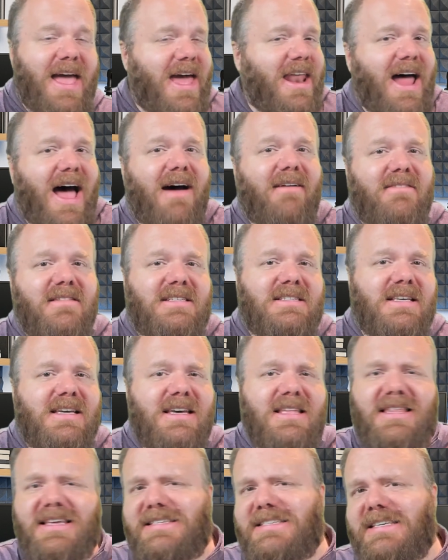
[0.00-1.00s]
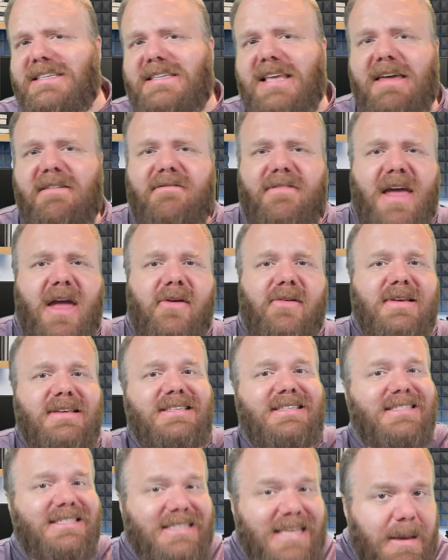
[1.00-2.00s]
and obviously this is a very
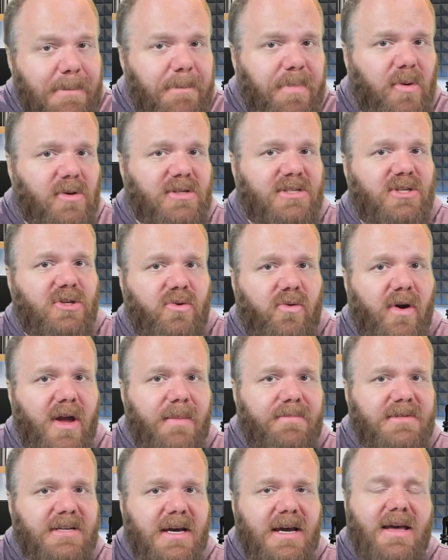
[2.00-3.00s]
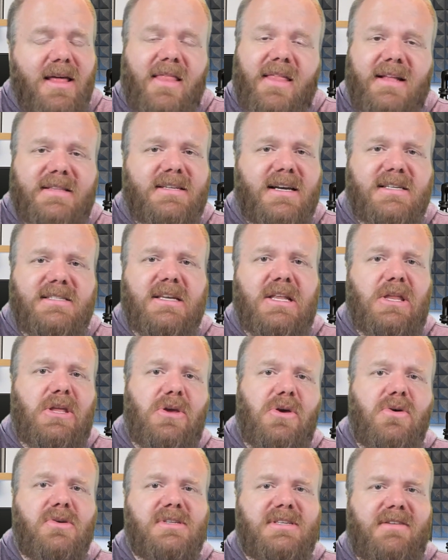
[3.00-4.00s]
simple script that doesn't
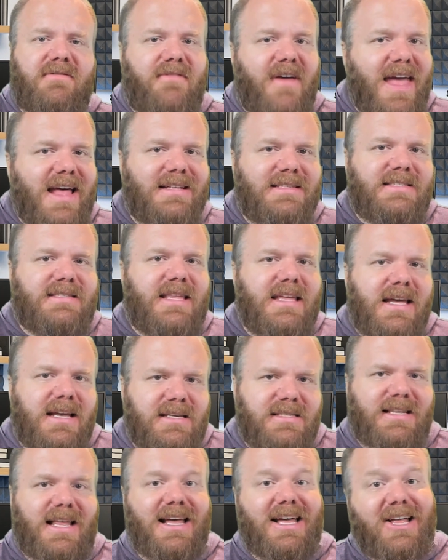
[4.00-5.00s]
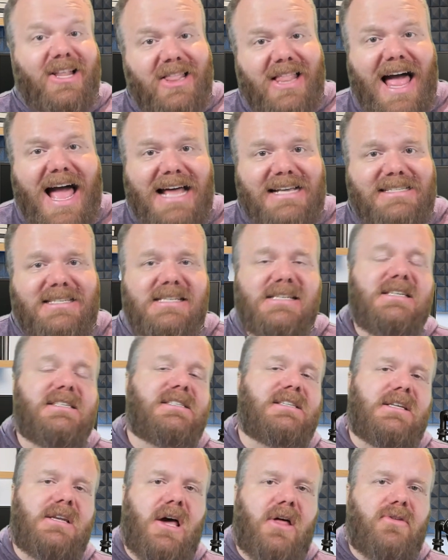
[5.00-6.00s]
use advanced things like
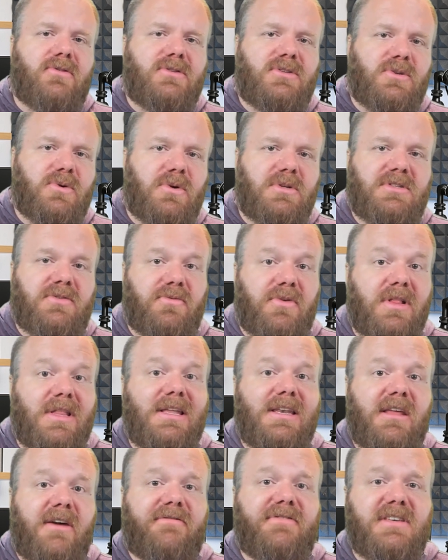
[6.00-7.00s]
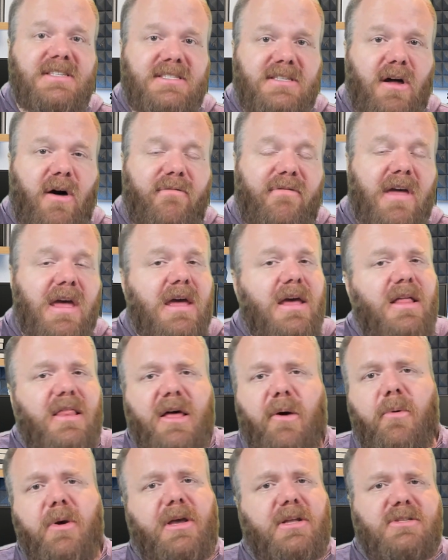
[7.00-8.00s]
classes and other sorts of really nifty stuff
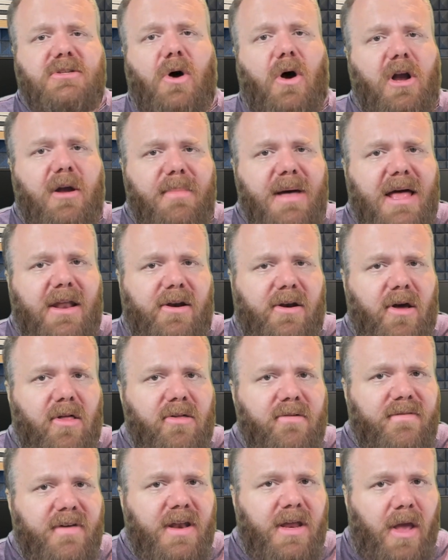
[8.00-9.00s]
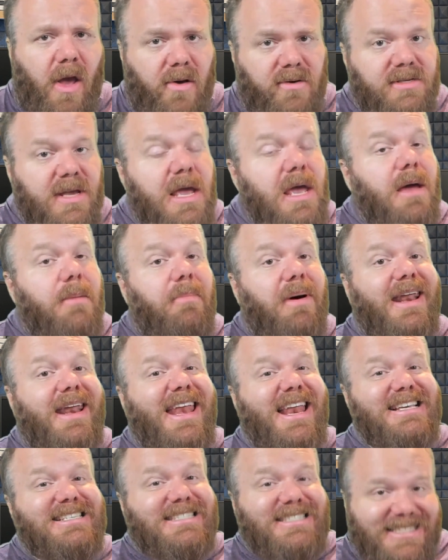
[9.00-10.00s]
that we could talk about in other videos, but
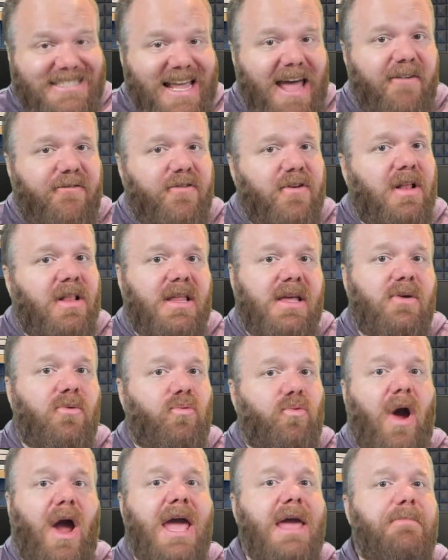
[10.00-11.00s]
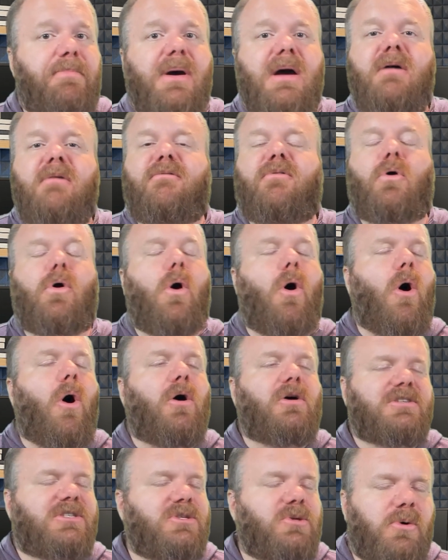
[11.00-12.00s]
it is definitely ripe for
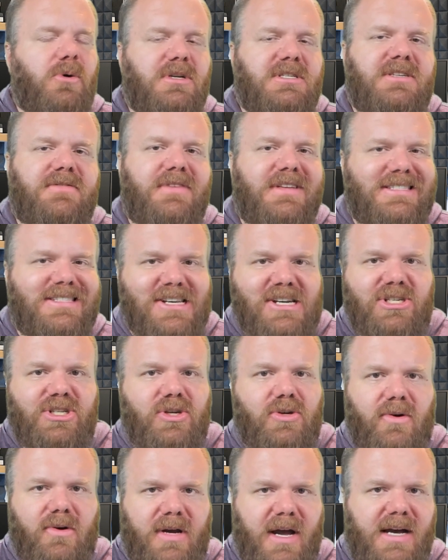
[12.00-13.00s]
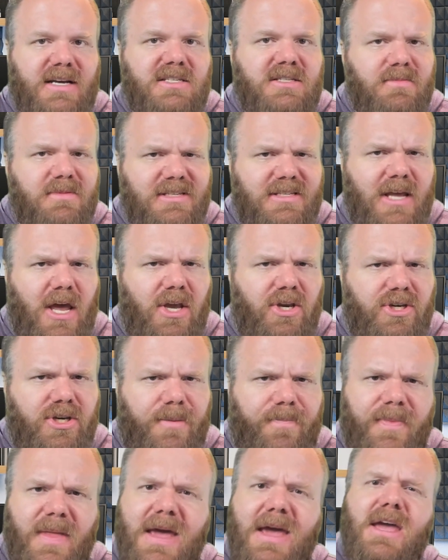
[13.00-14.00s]
all sorts of additional
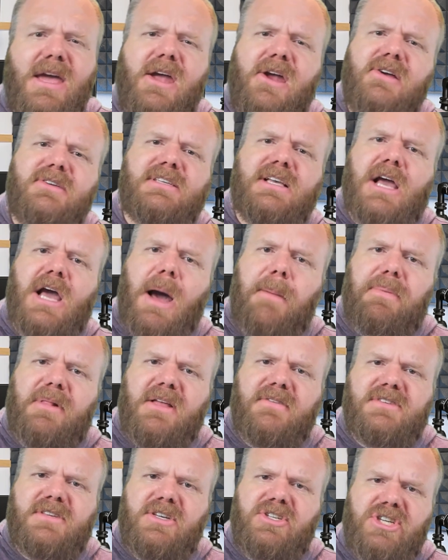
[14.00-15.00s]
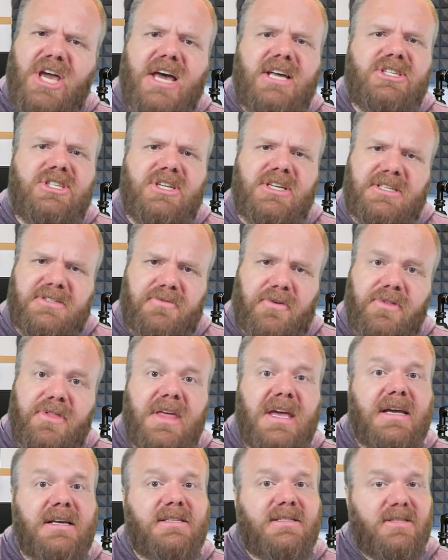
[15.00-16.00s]
customization. Here's a couple of suggestions for
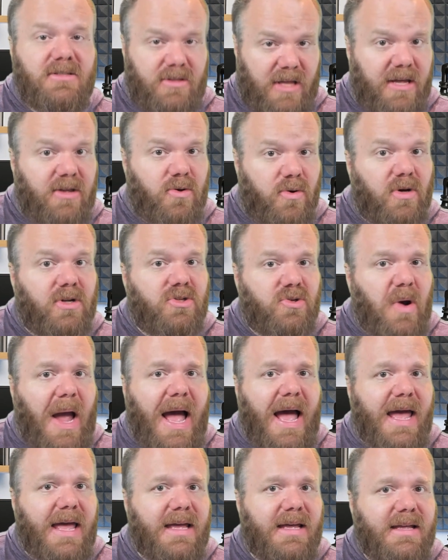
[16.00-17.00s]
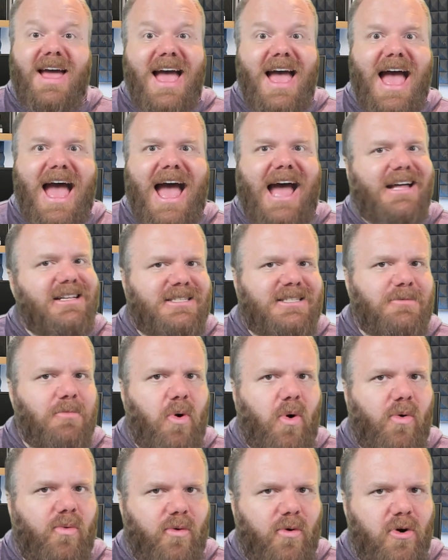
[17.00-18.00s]
things that you could try. Add some
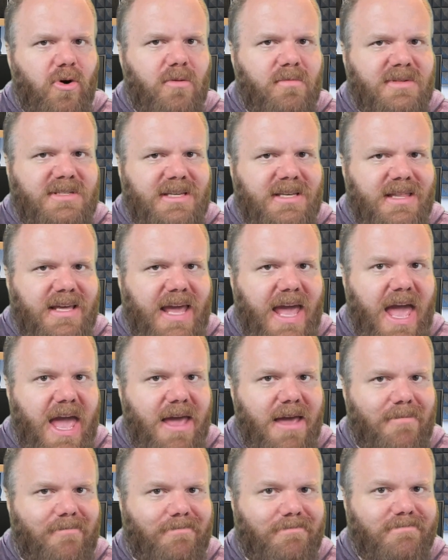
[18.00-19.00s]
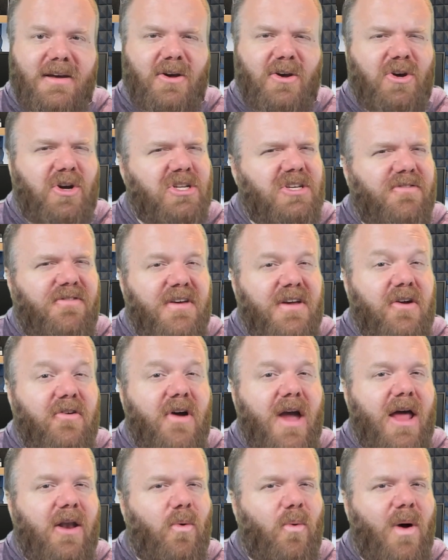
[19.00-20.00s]
more rooms to the game. Could you
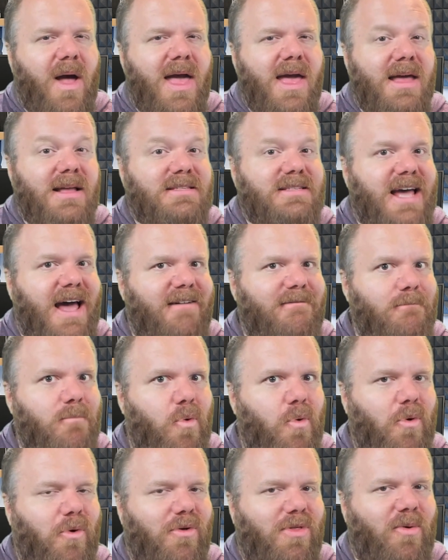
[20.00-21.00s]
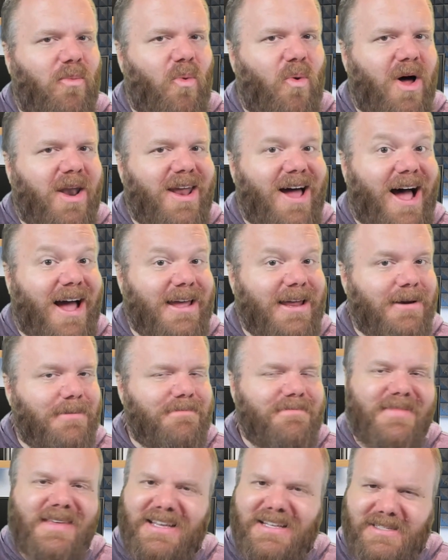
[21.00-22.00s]
figure out a way to have more than one
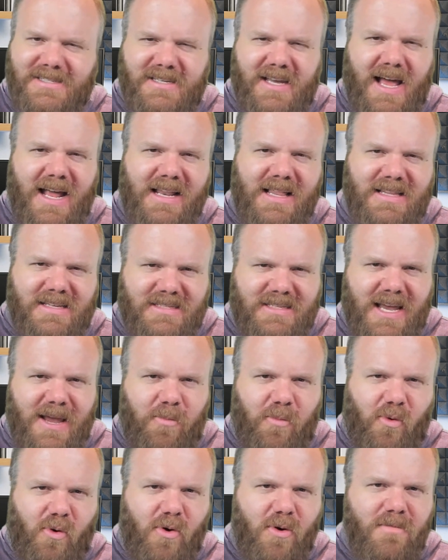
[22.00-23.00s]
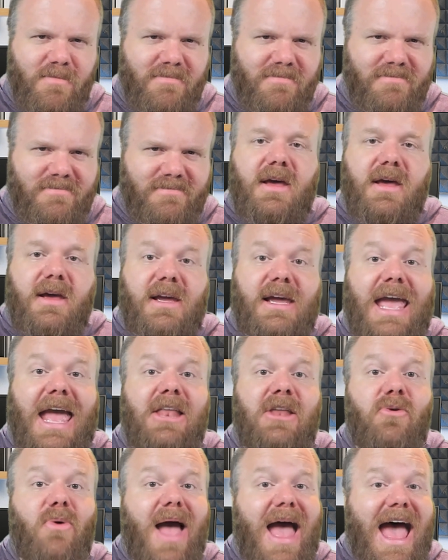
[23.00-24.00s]
item inside of the same room?
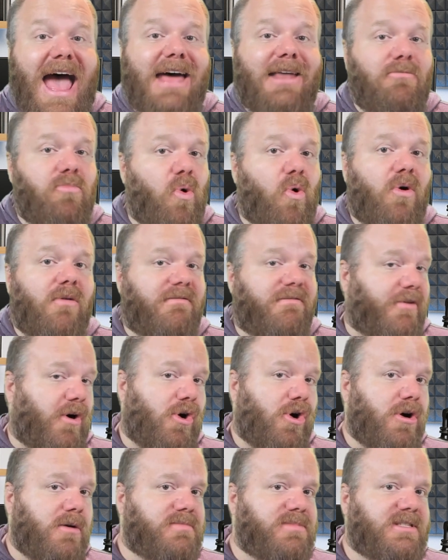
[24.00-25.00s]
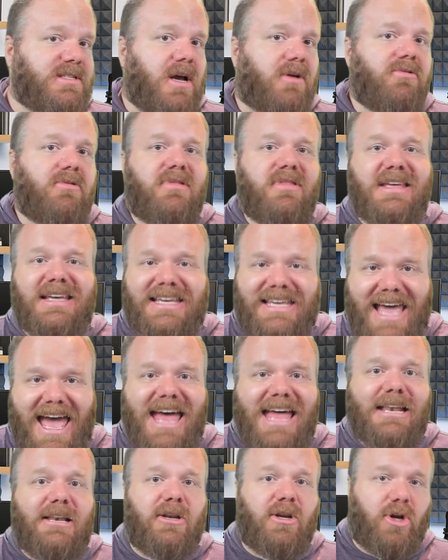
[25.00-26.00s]
Can you add more verbs other than
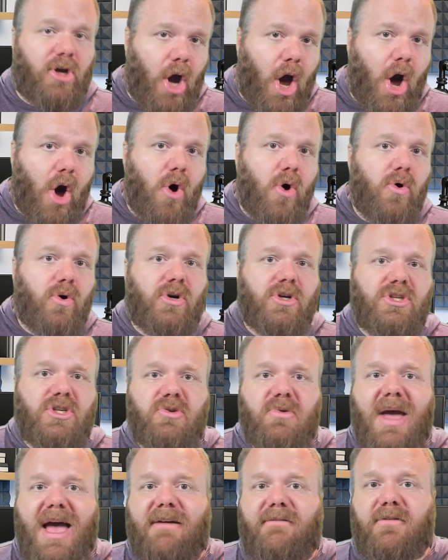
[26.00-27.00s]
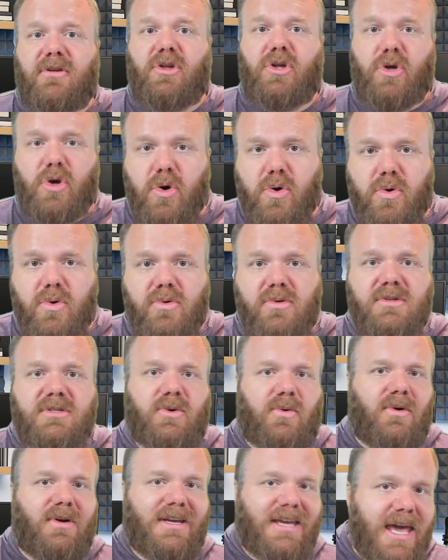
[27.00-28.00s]
get and go? Could you have use
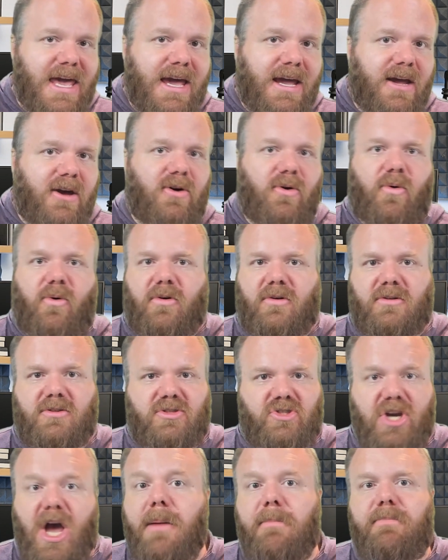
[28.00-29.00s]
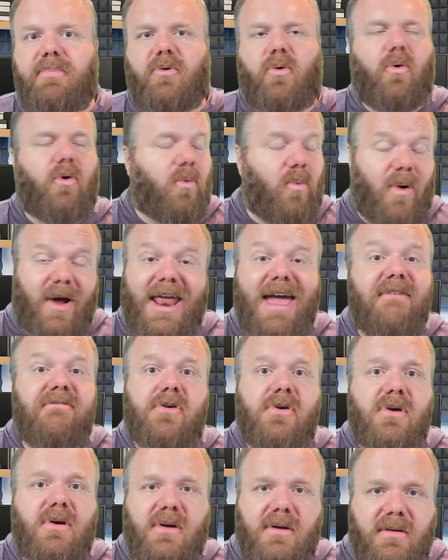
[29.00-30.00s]
or kick or jump or
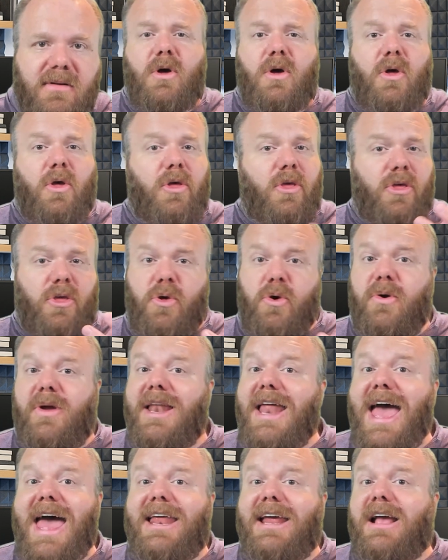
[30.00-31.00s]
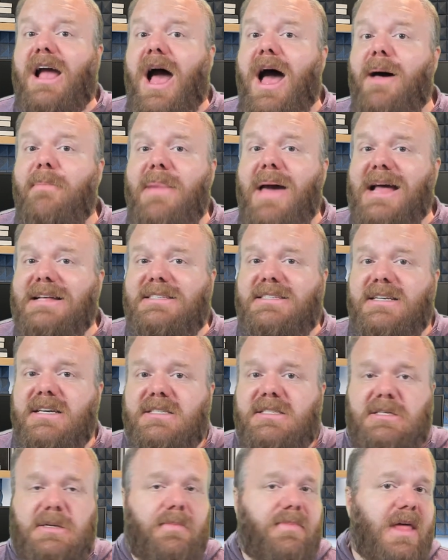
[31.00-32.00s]
whatever? You could add a combat
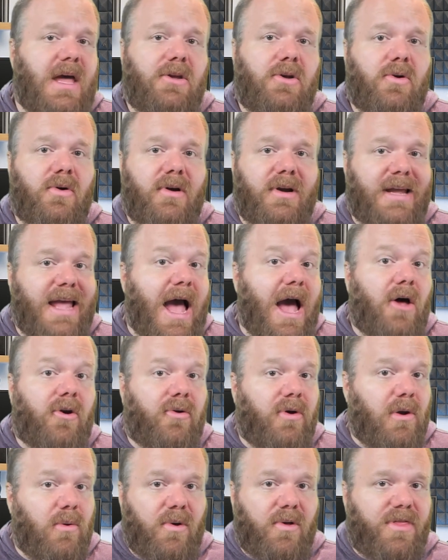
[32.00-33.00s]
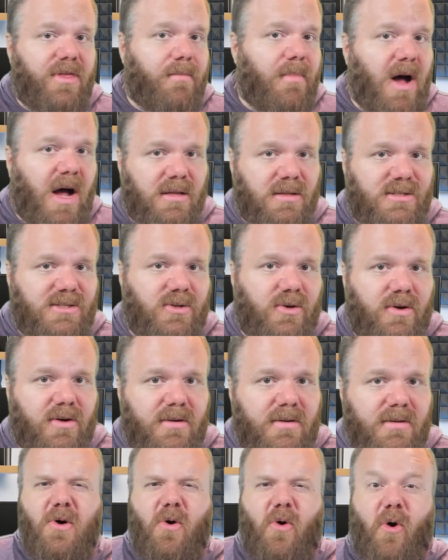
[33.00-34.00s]
system that you're encountering with the monster.
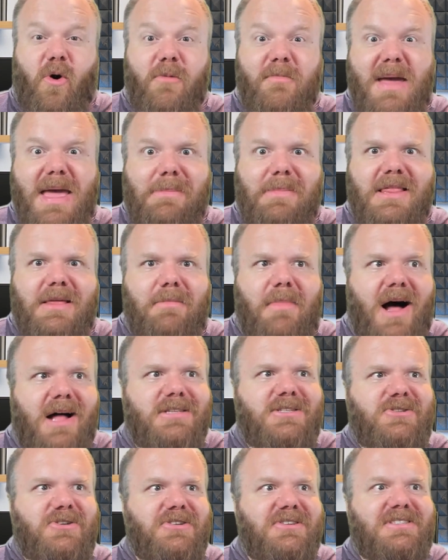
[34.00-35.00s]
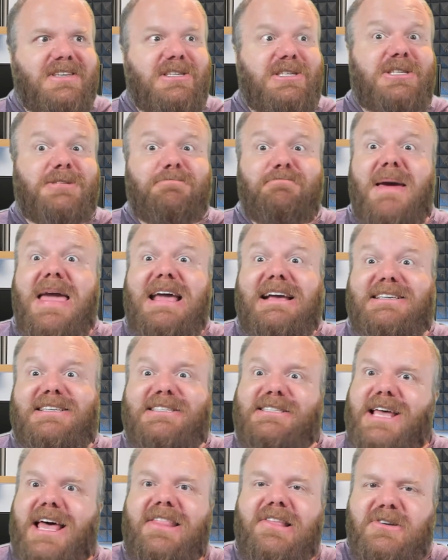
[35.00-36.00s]
Or maybe the monster is a
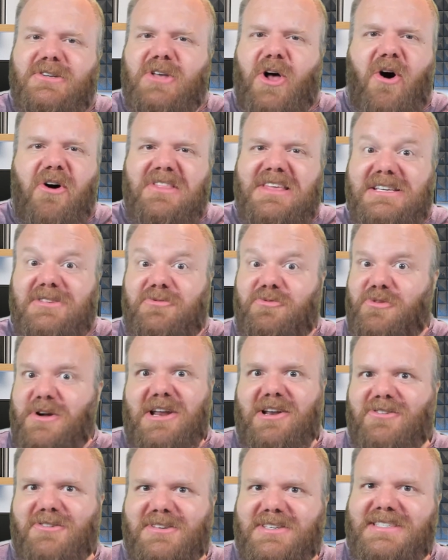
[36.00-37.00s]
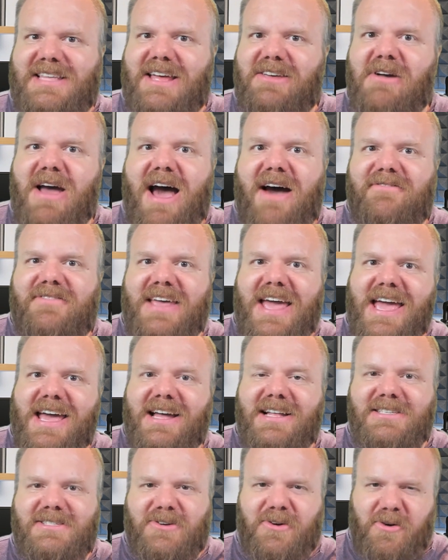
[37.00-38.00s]
sphinx and there's all these riddles that you have to
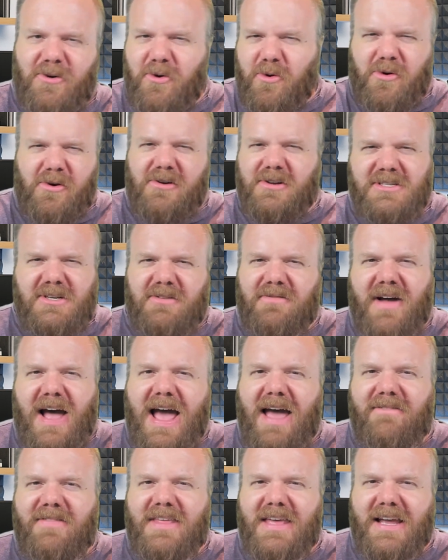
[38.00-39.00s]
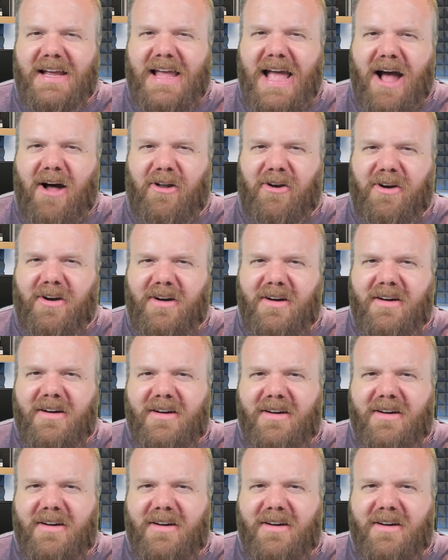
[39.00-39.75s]
answer in order to survive the encounter.